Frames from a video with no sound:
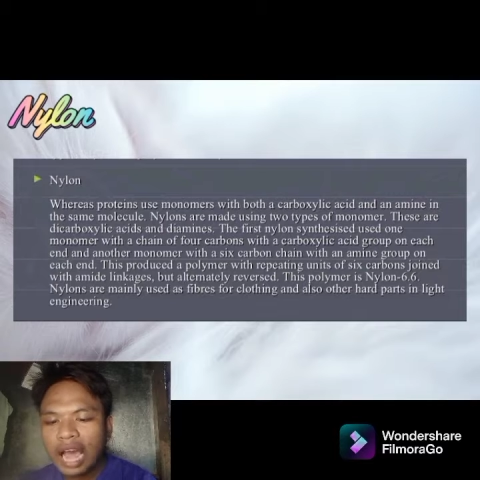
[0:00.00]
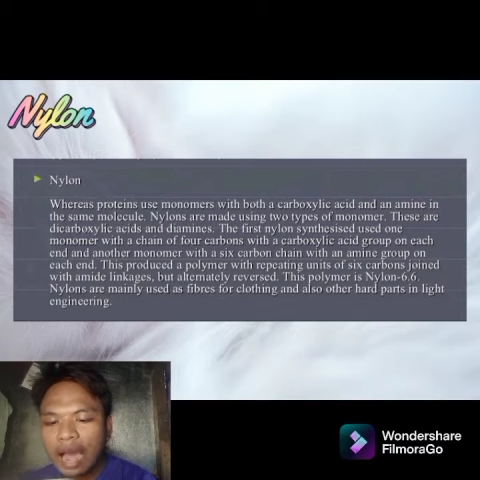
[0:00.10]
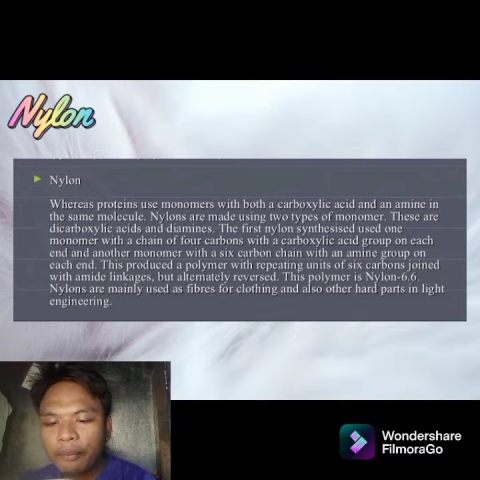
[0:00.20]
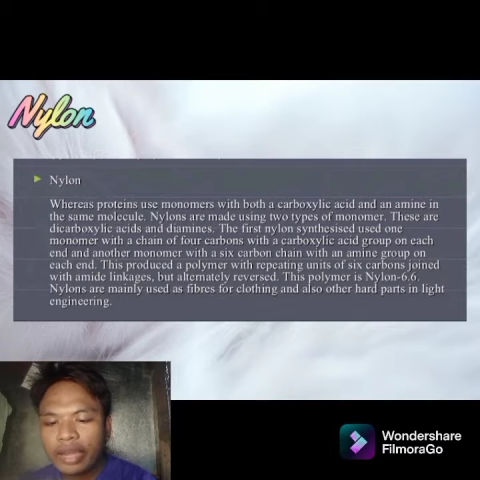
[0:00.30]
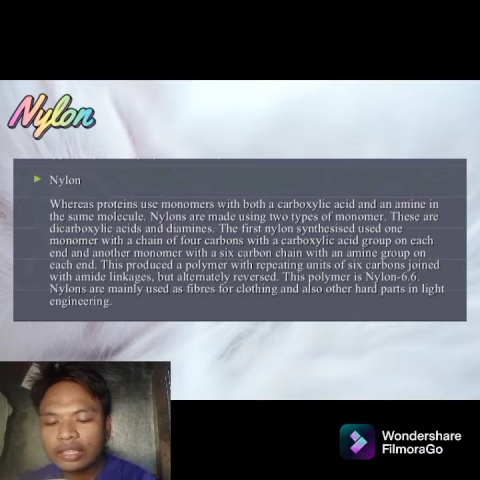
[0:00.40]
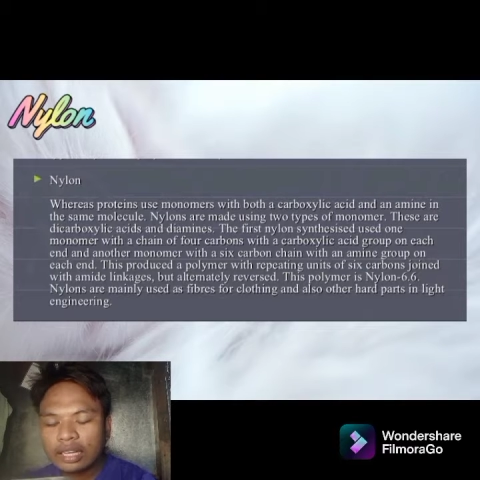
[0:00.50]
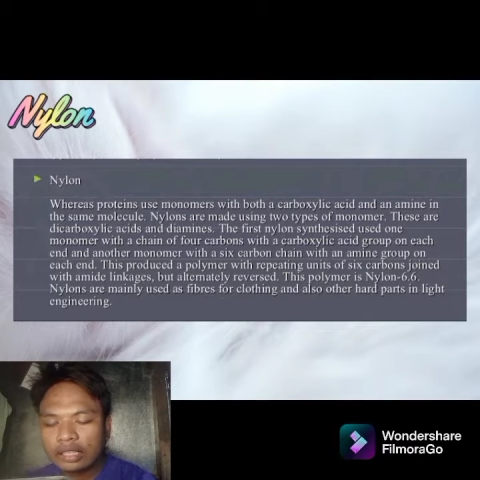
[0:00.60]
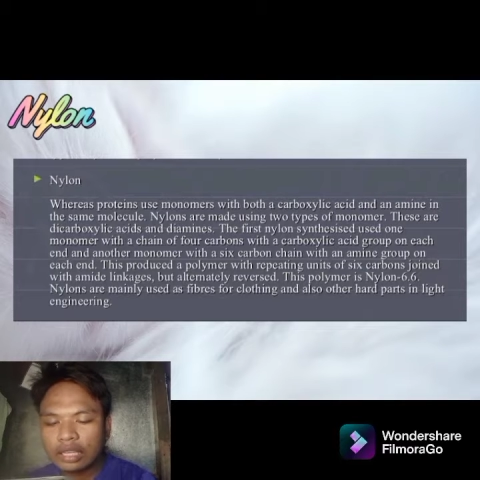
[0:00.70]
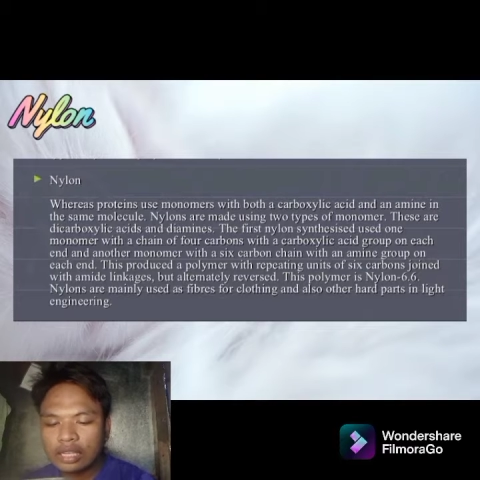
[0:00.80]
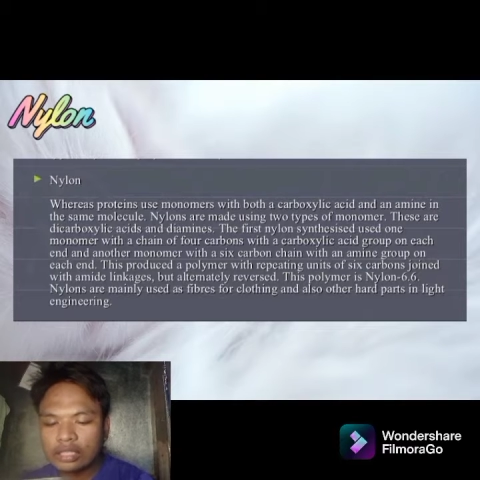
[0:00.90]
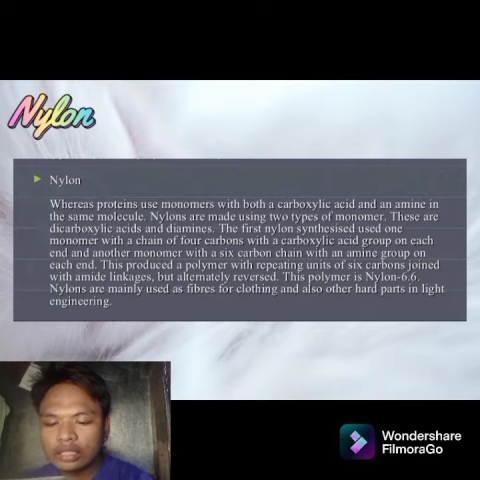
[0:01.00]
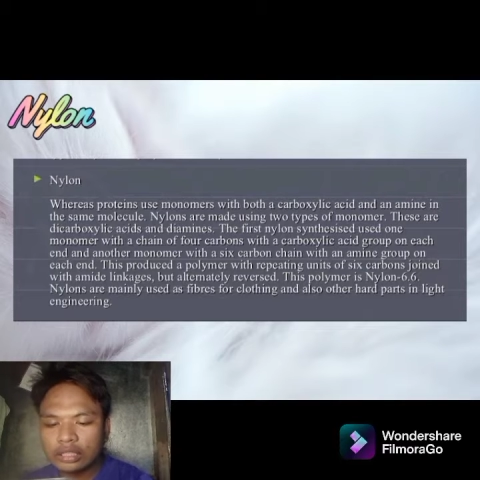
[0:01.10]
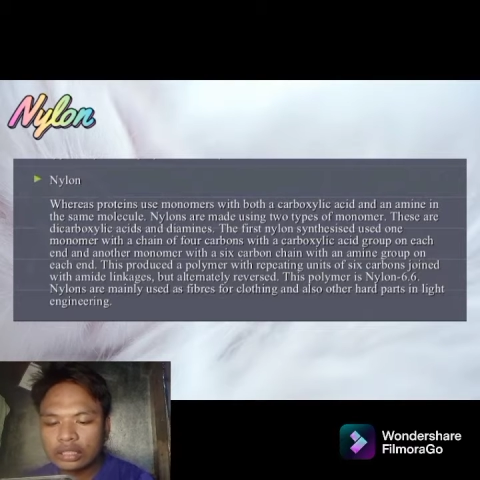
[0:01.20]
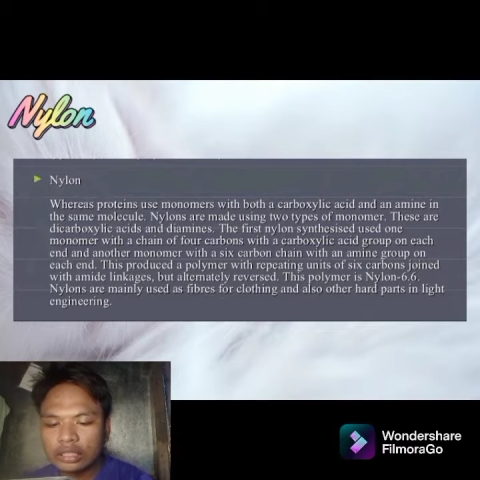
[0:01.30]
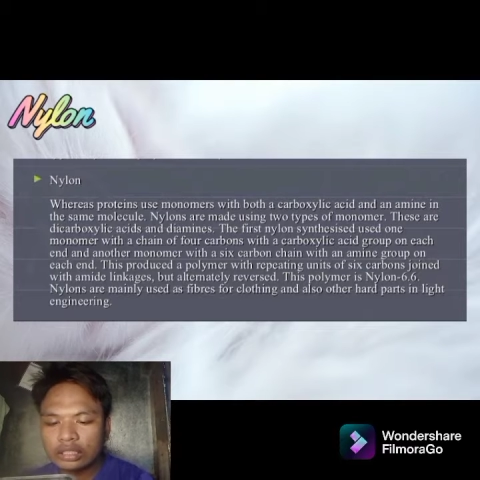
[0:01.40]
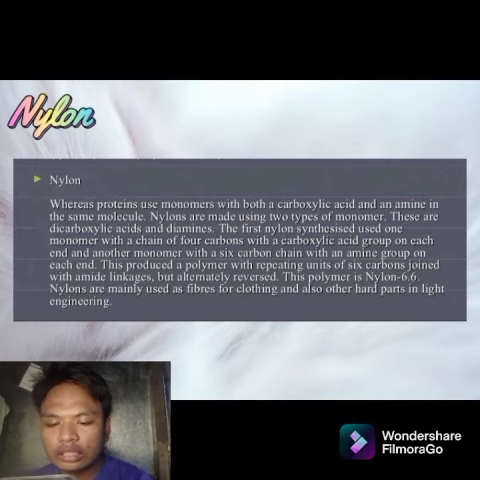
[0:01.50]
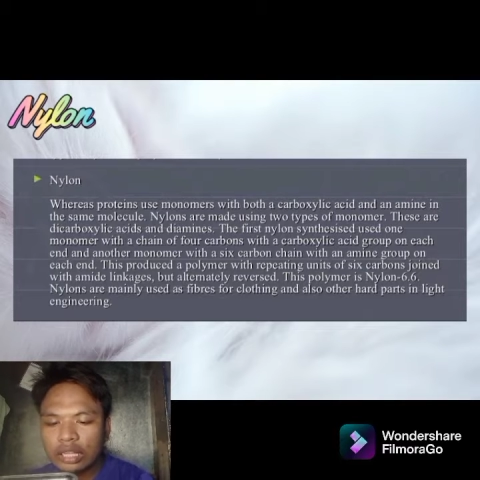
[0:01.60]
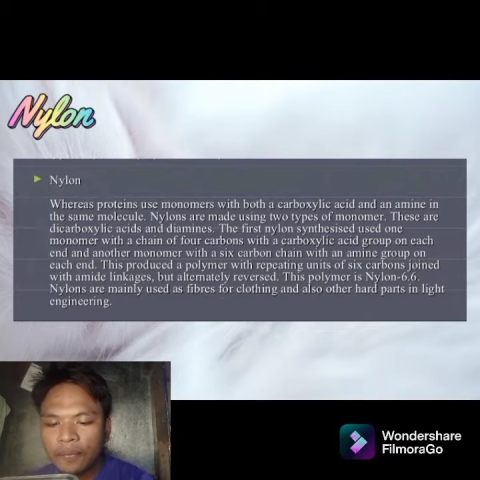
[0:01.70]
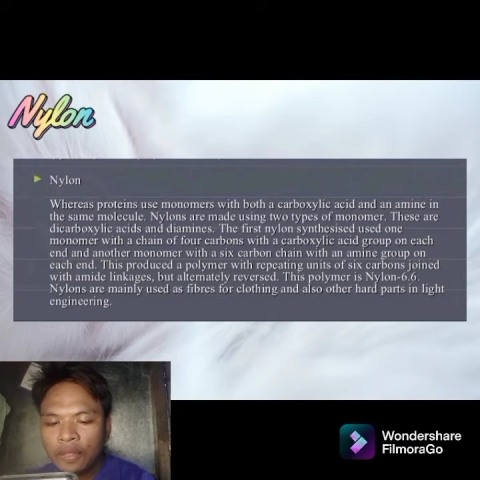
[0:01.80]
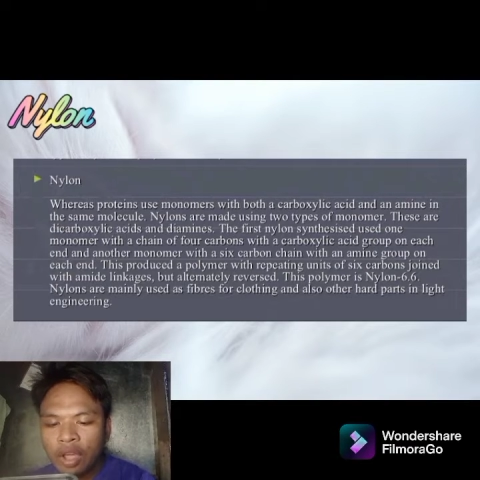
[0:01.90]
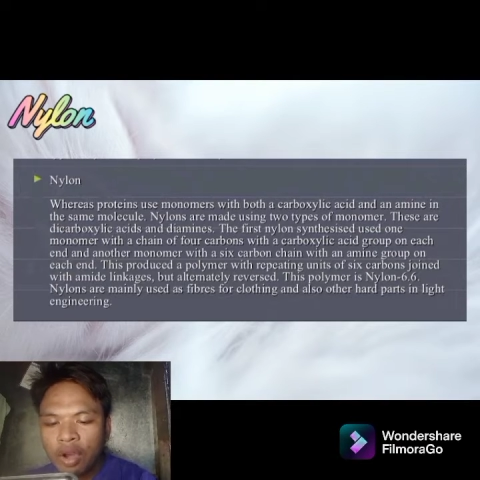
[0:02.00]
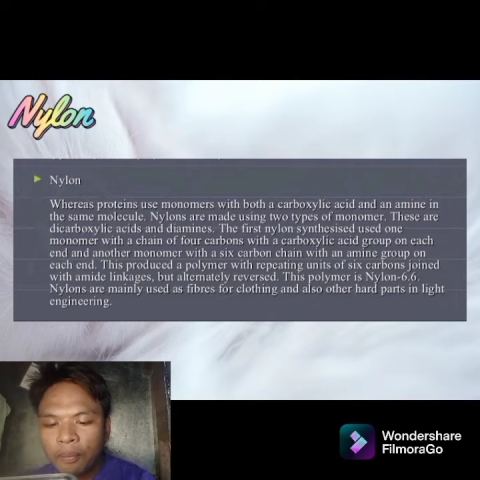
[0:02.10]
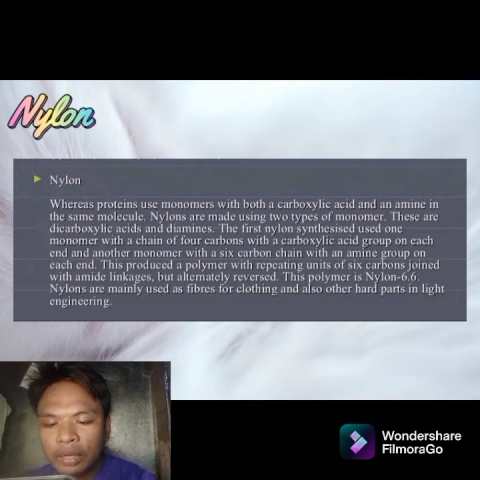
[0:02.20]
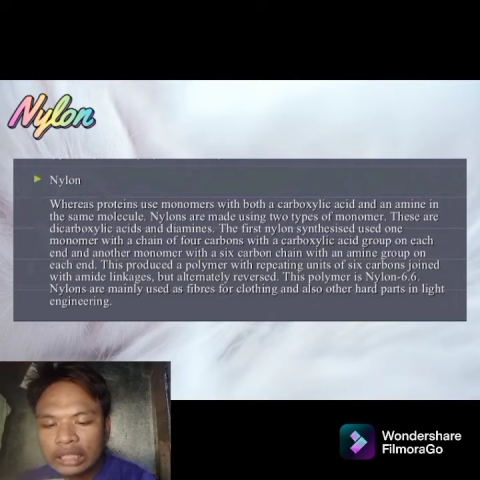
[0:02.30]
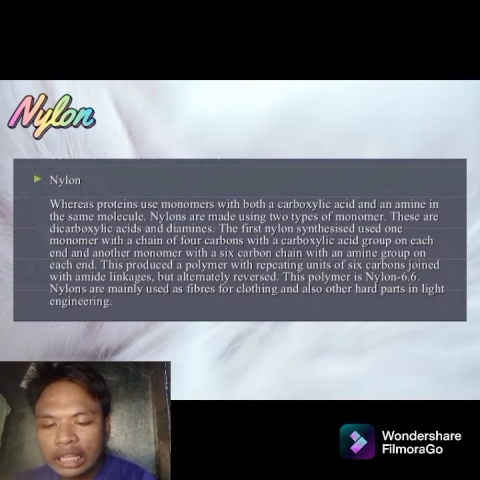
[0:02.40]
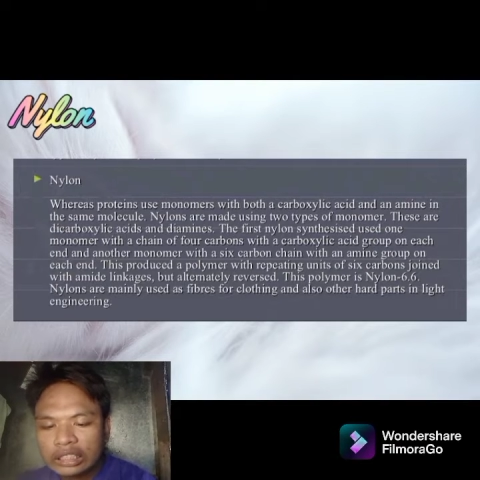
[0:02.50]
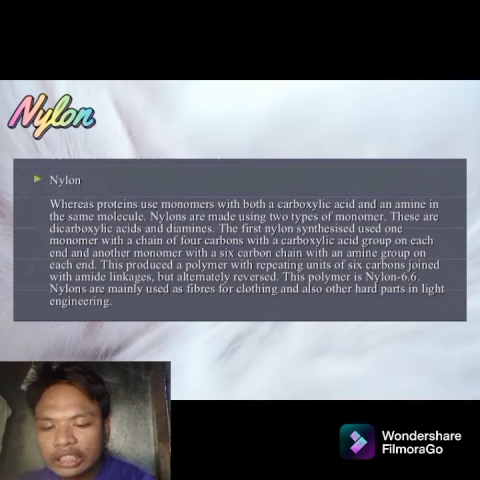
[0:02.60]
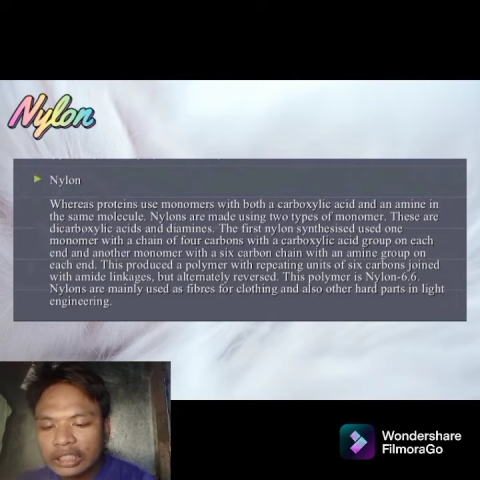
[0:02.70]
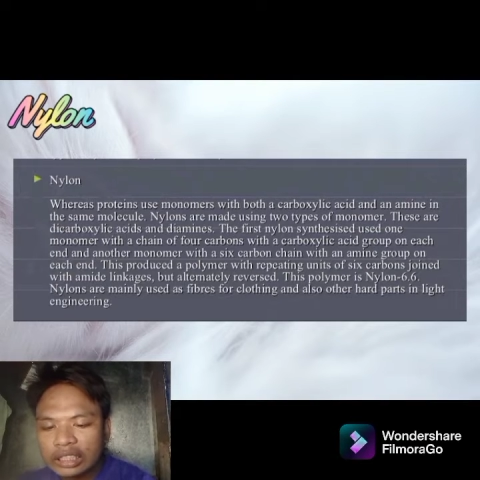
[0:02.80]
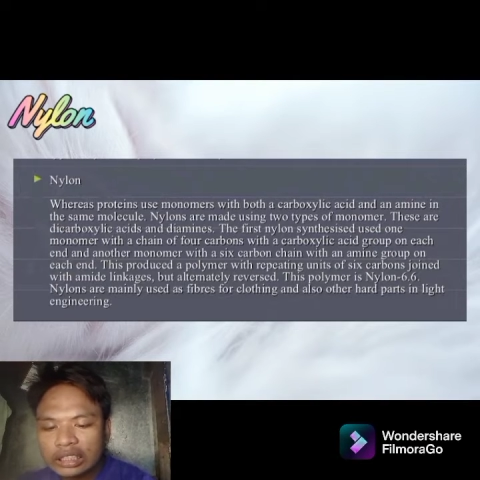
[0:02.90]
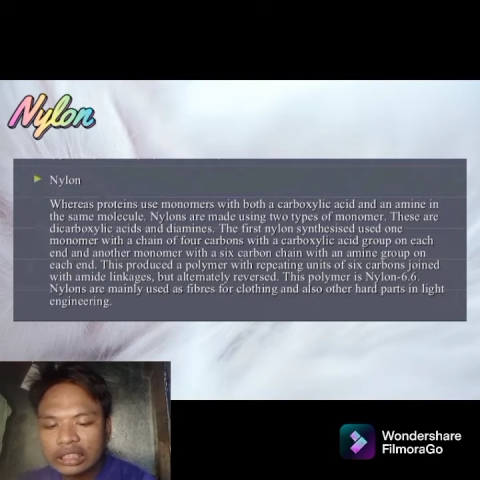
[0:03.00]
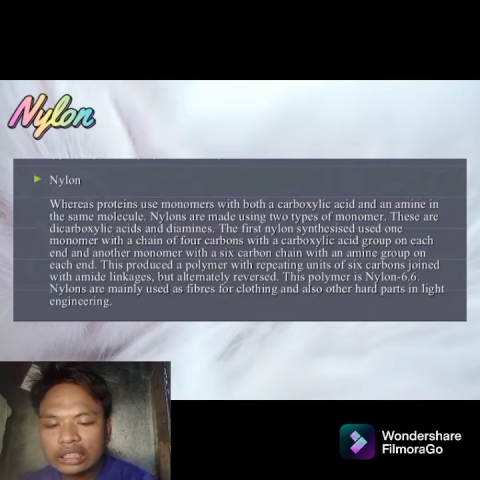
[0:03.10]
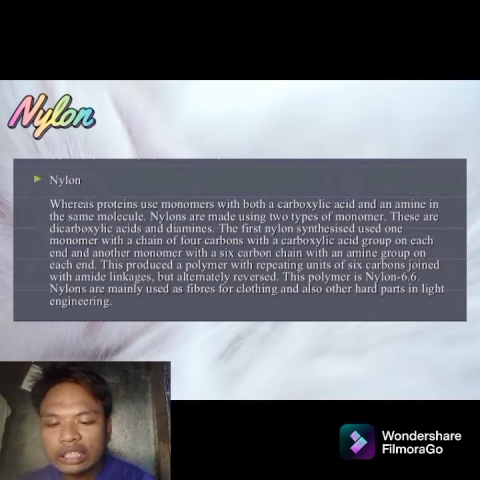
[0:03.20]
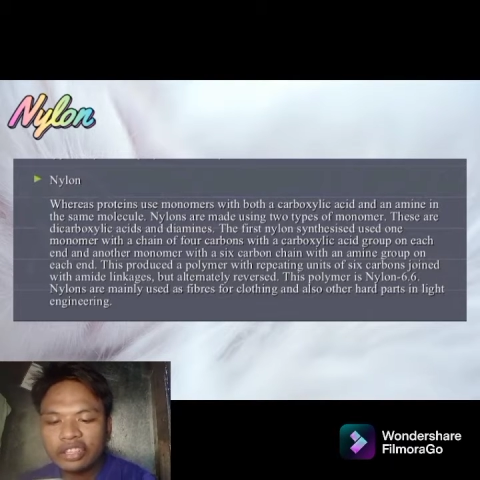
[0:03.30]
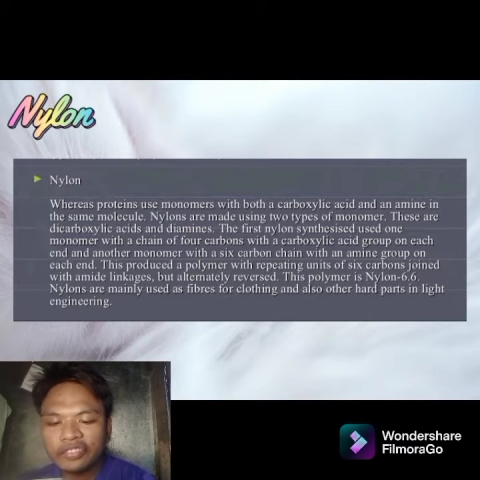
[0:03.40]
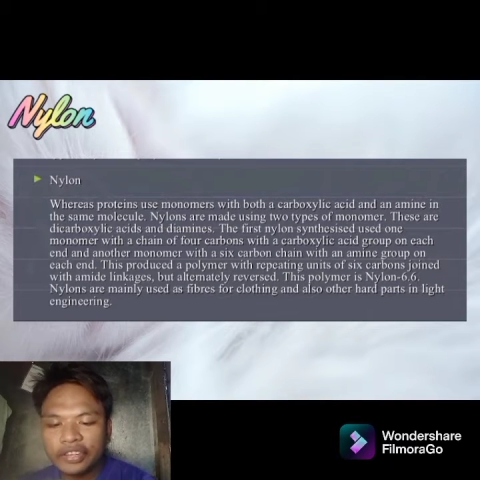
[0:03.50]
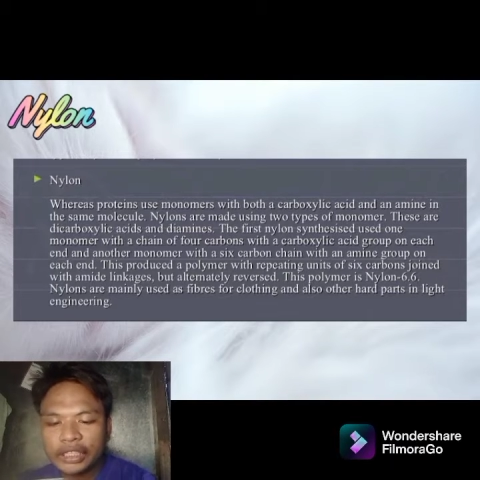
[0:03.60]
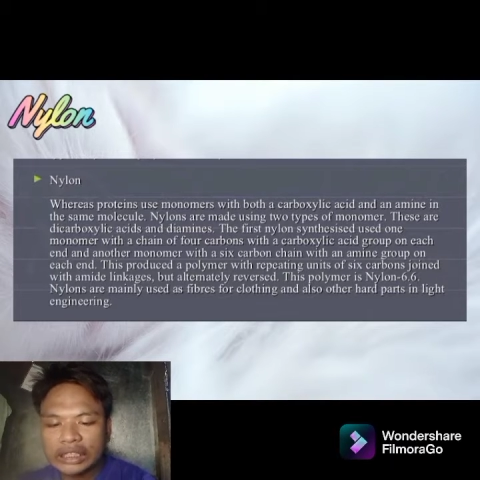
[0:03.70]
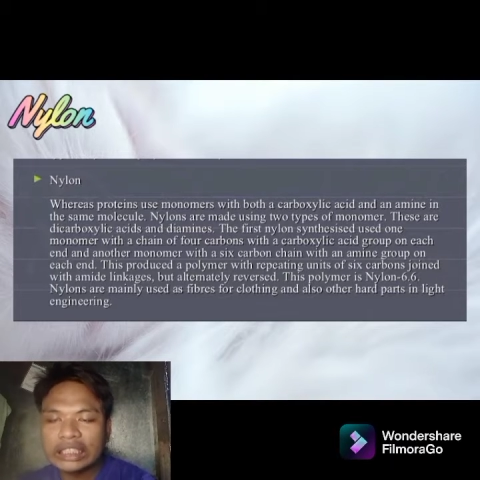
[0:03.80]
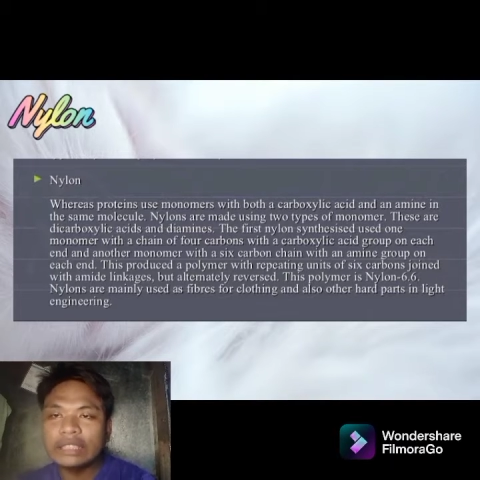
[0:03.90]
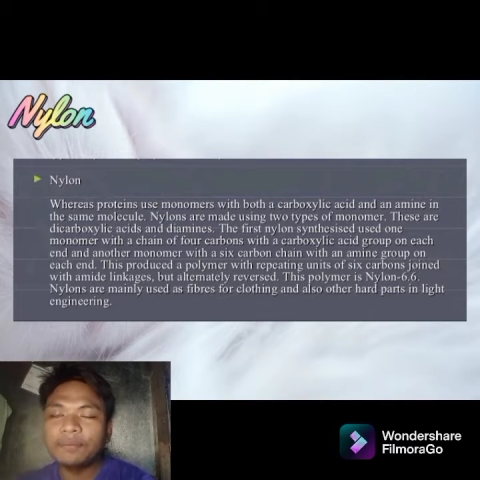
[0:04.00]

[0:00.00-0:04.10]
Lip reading: amine linkage, but alternative reverse.